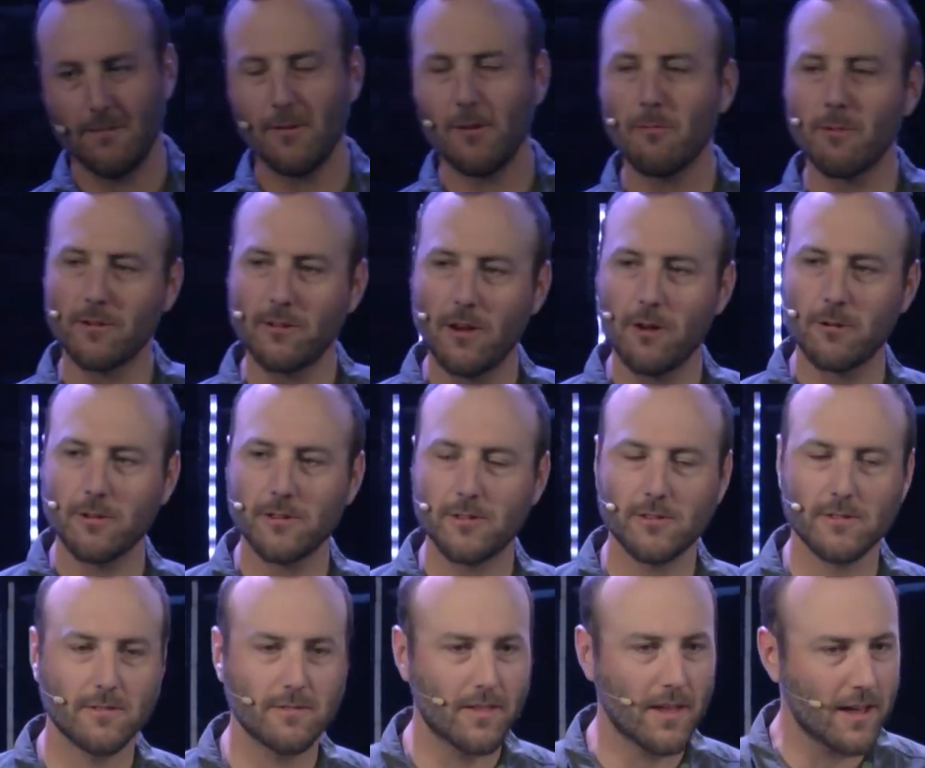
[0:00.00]
Have you ever
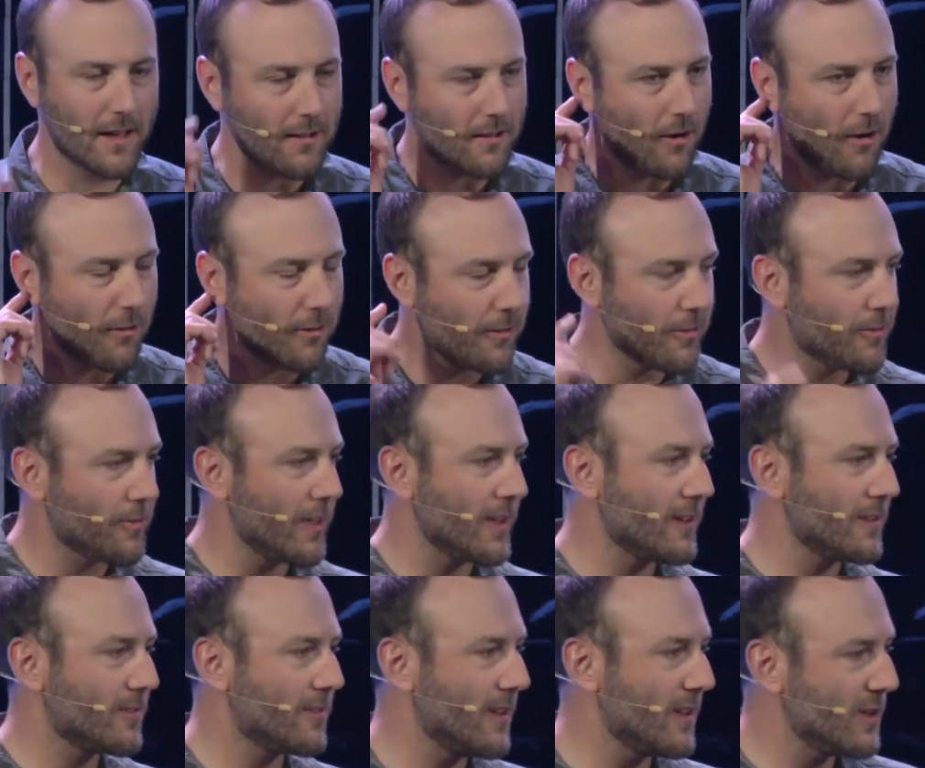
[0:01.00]
noticed that all the
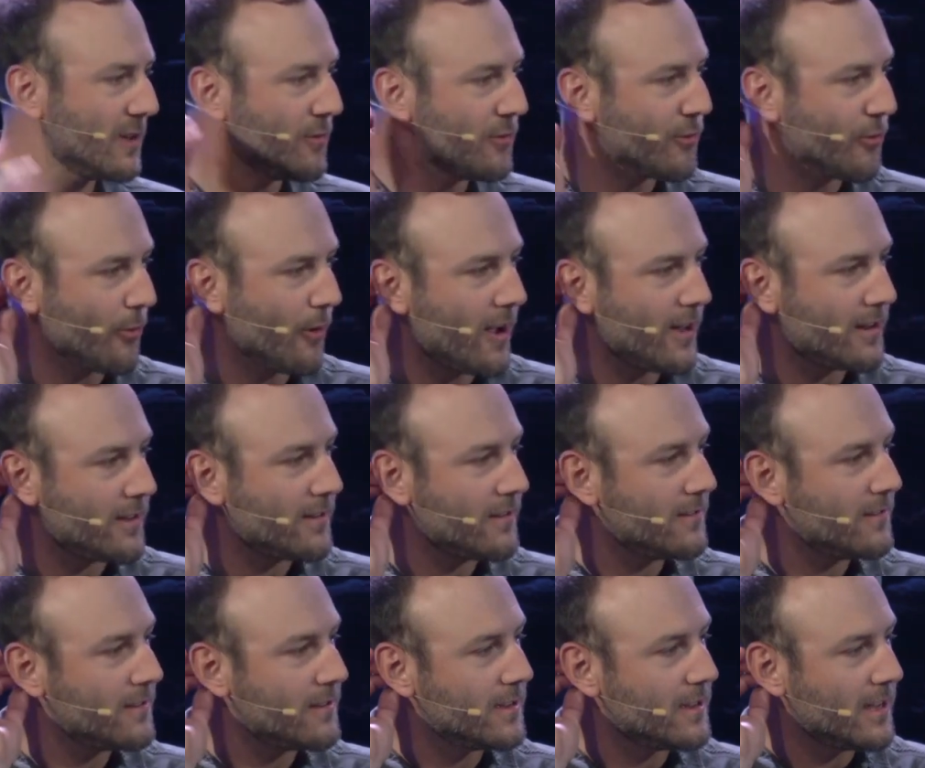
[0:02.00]
things that you dreaded
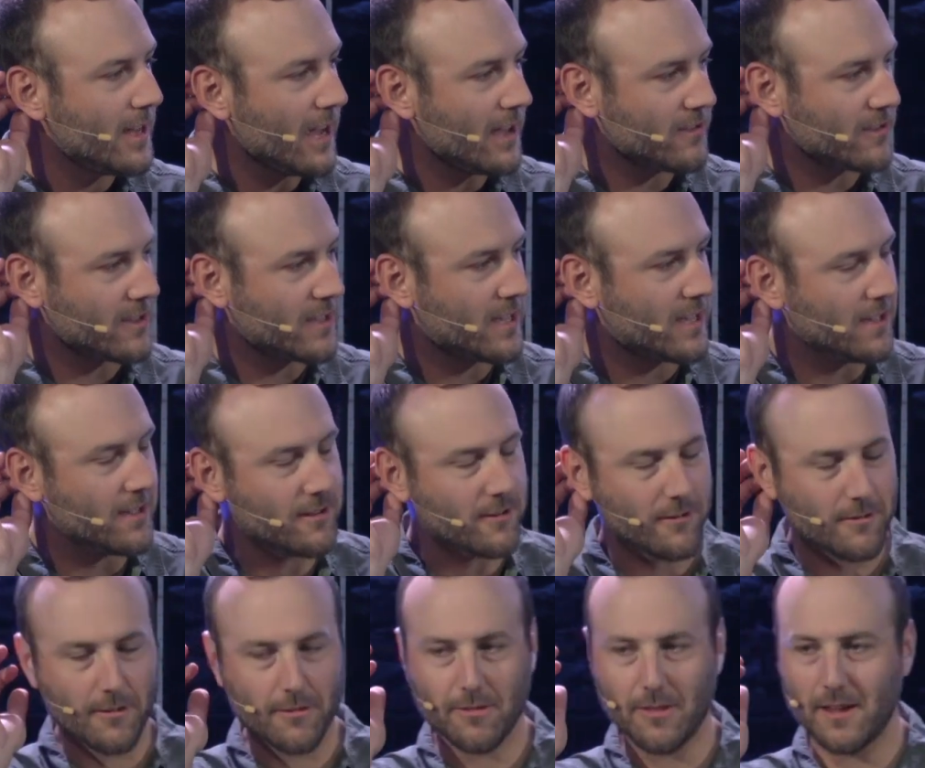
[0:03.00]
as a kid
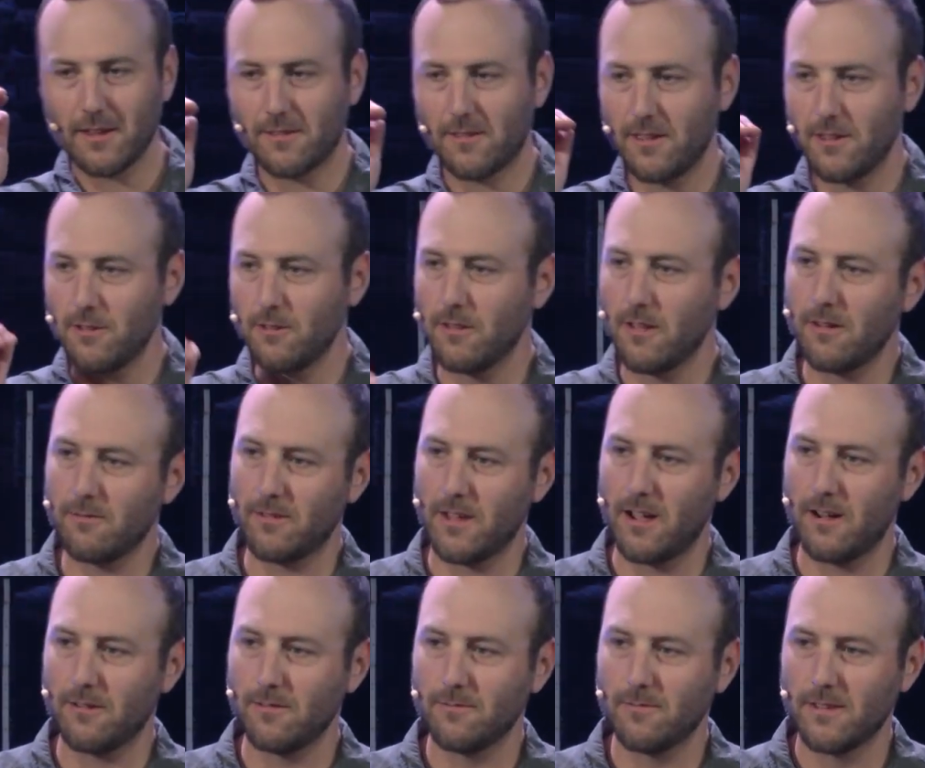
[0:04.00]
are the things that you love
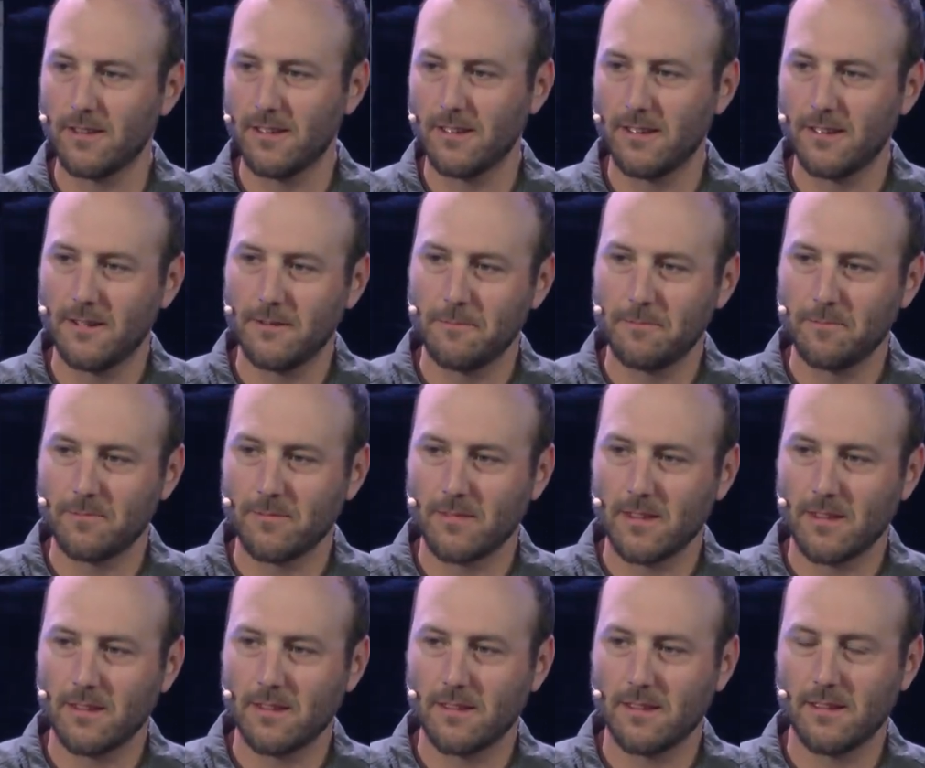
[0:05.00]
now?
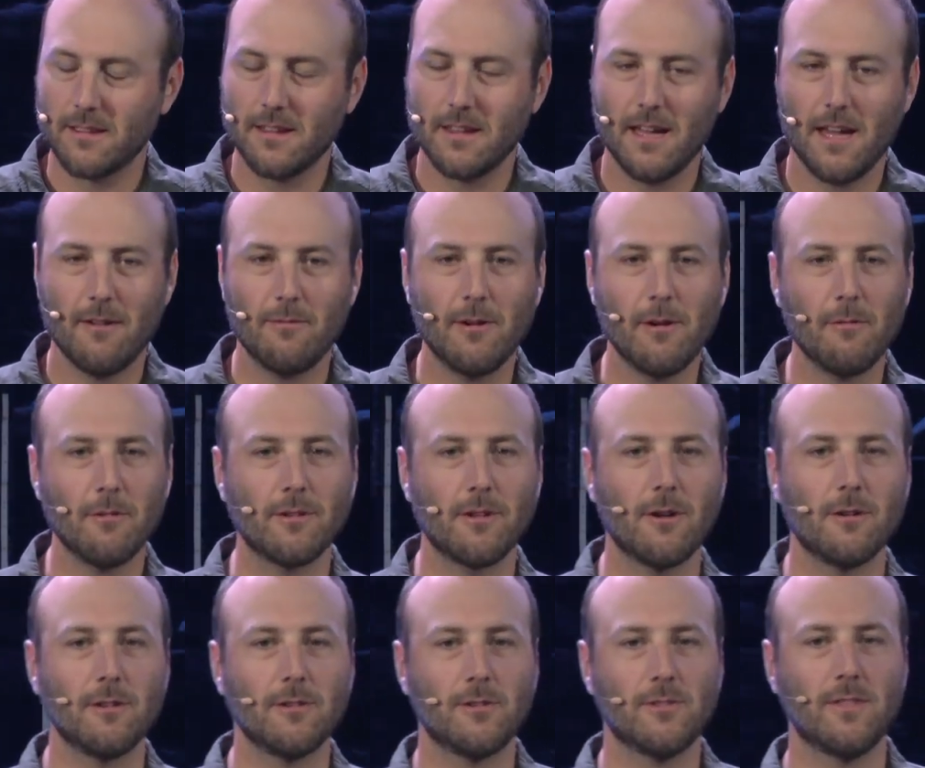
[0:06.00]
Have you ever
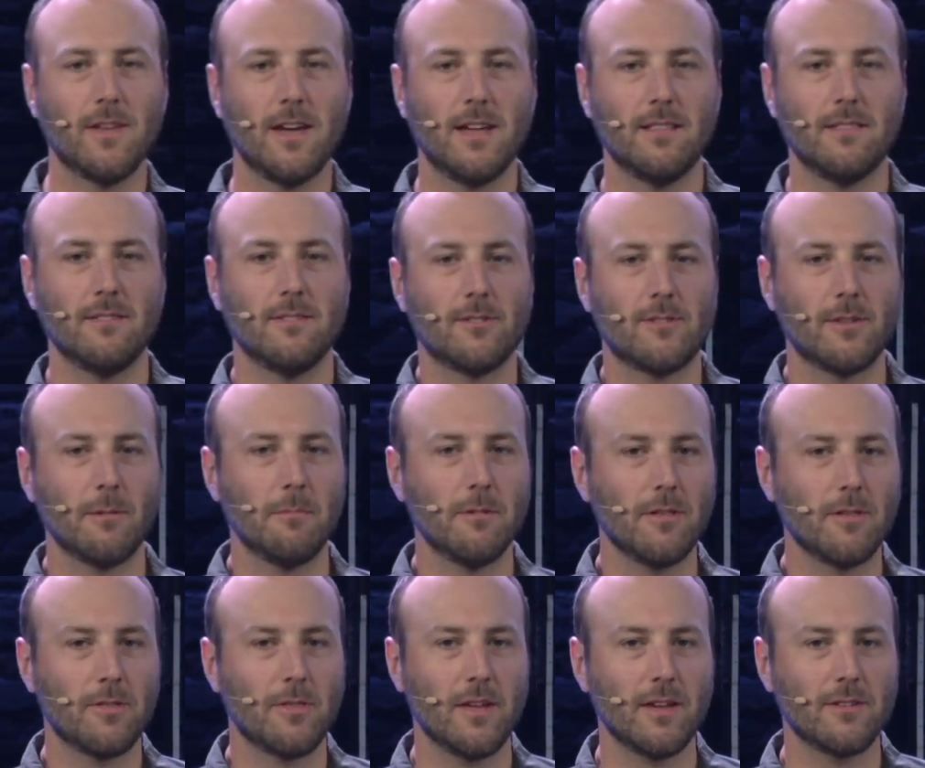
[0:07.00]
noticed that some
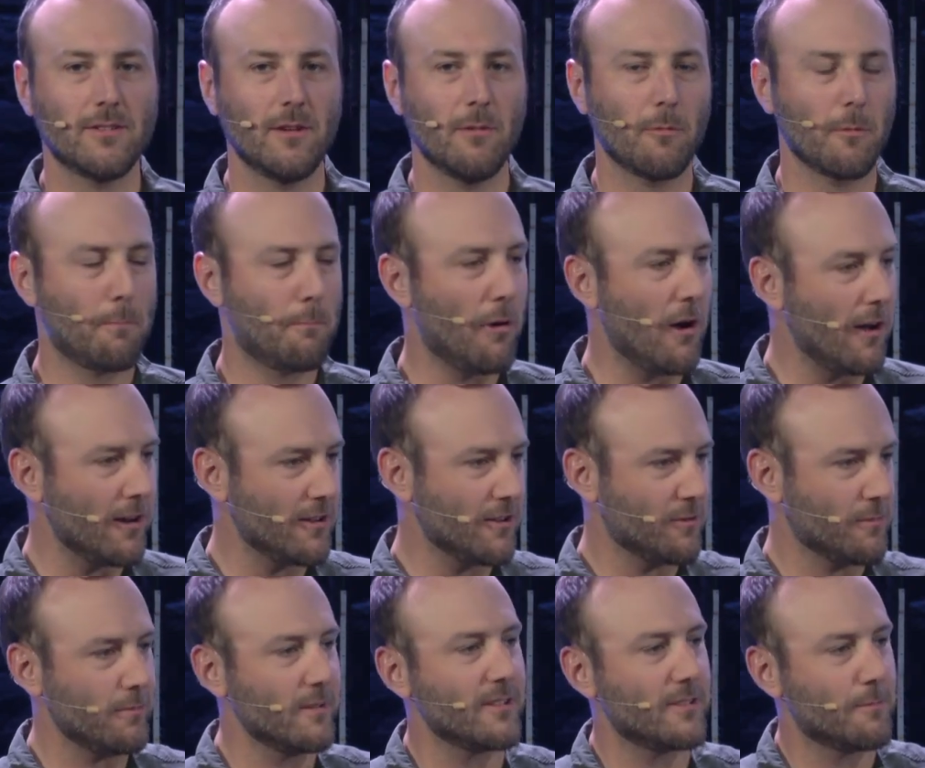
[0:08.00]
of the things that were
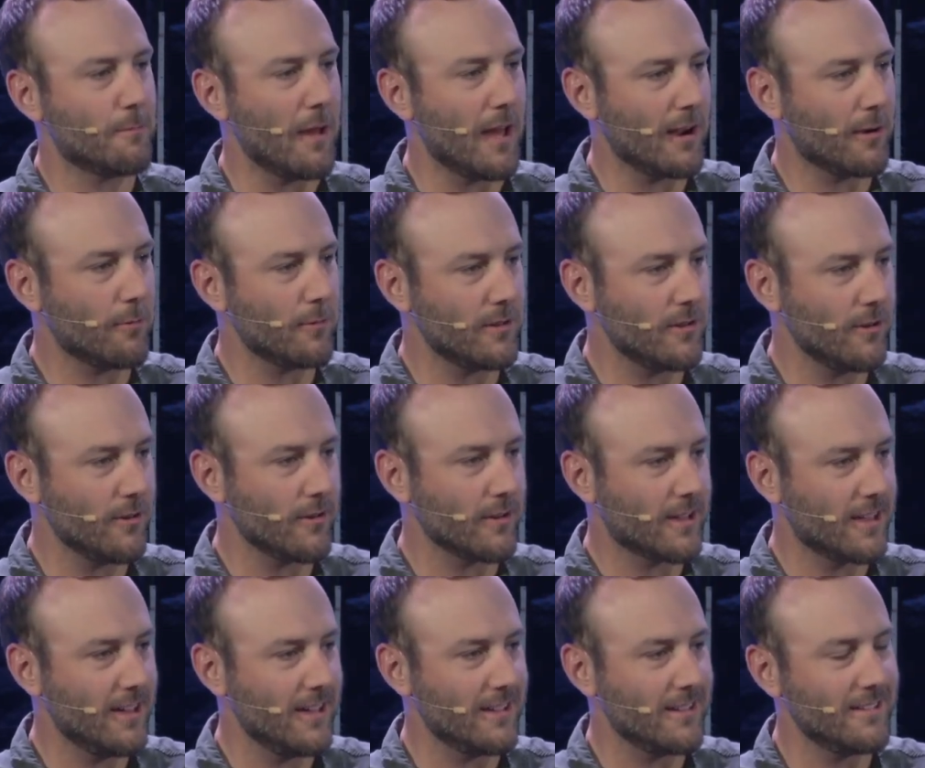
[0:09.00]
punishments back when you were a
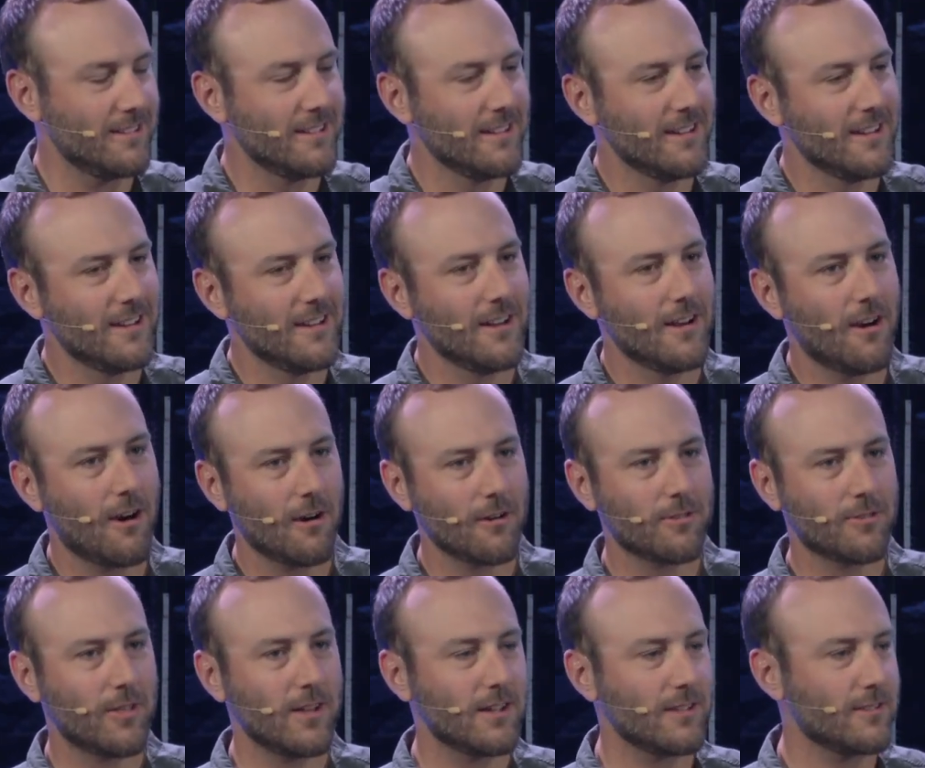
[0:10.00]
kid are
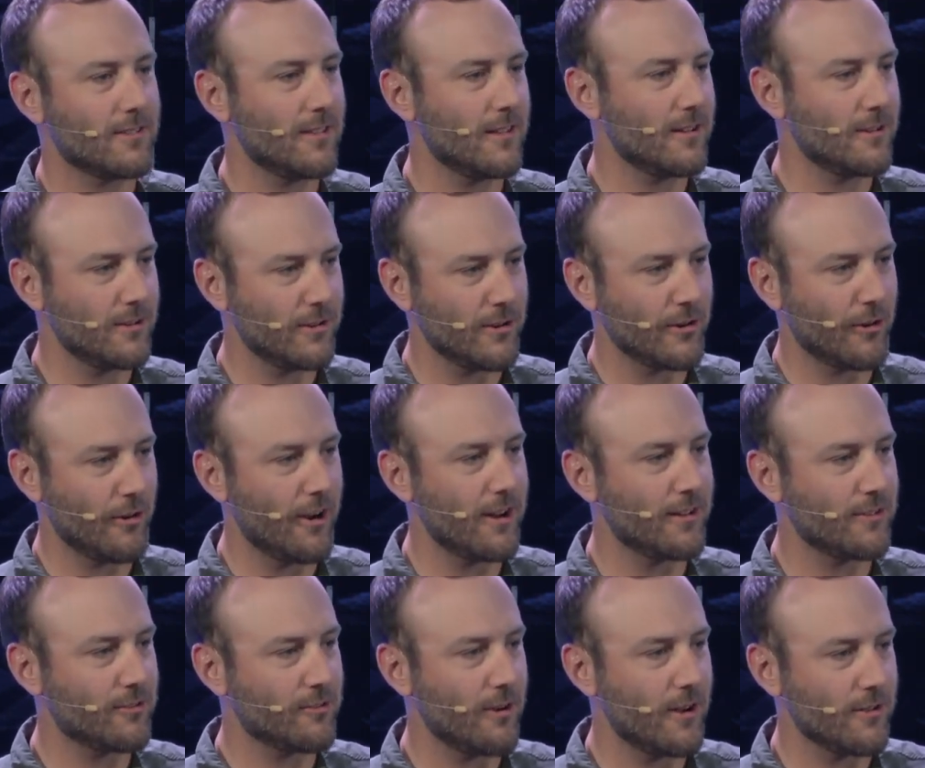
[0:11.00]
things that are your
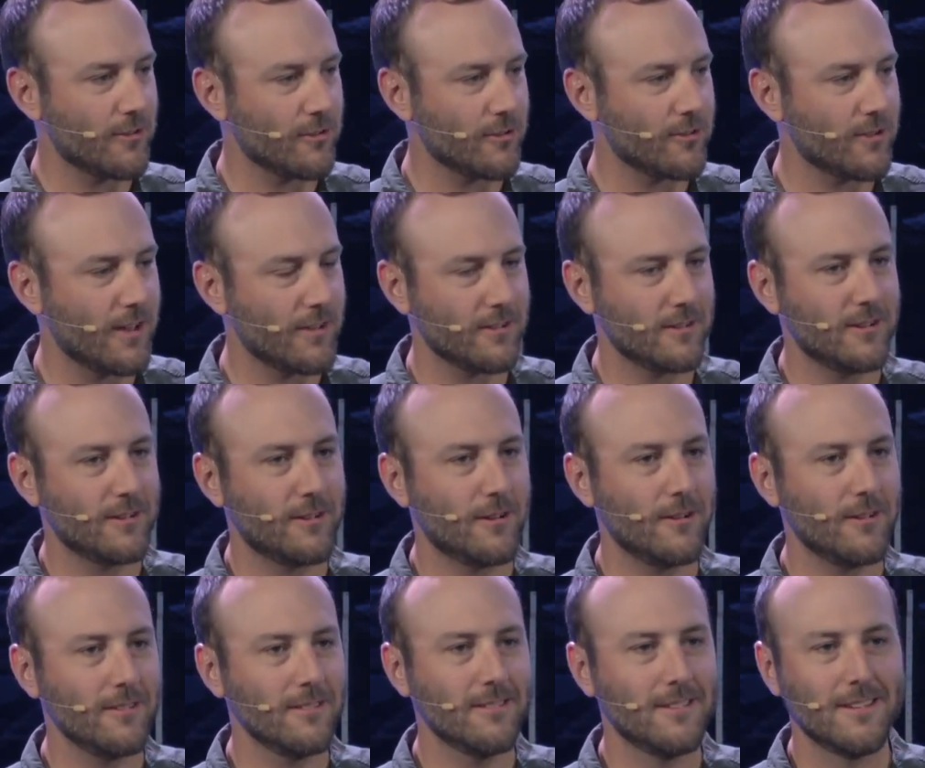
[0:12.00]
greatest treasures as an
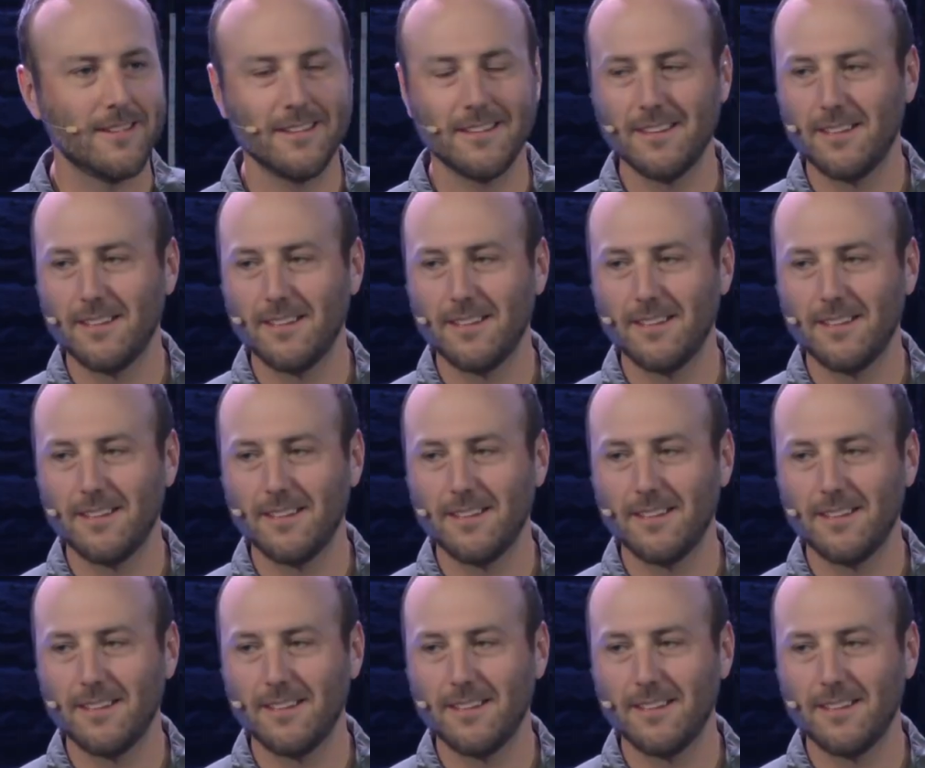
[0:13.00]
adult?